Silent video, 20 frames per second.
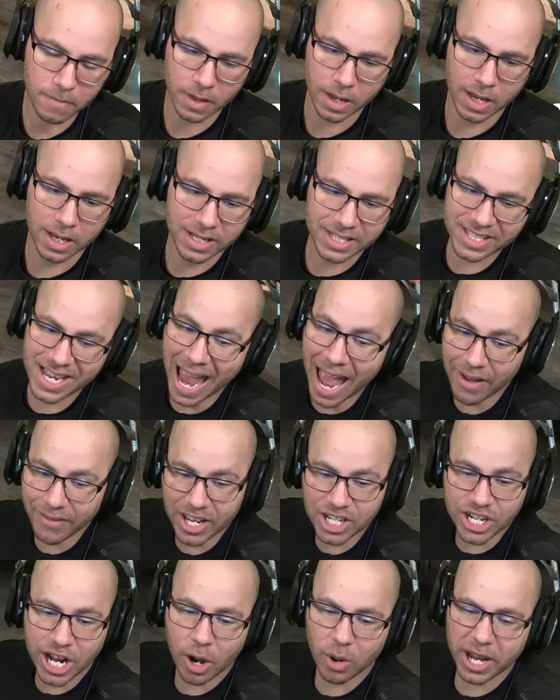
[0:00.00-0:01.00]

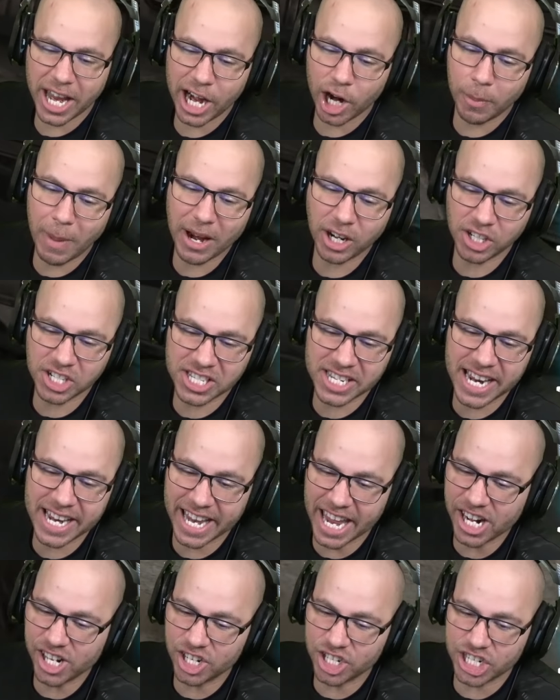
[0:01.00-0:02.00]
Savage, I don't care about your sneak
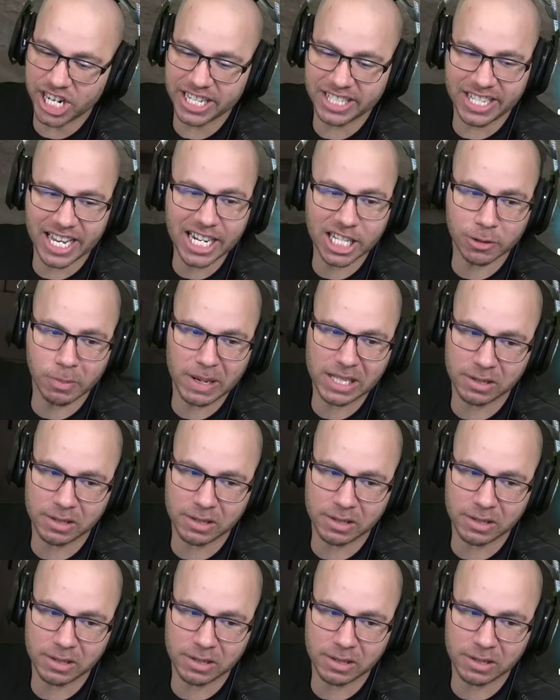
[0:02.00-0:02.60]
energy. Teach me some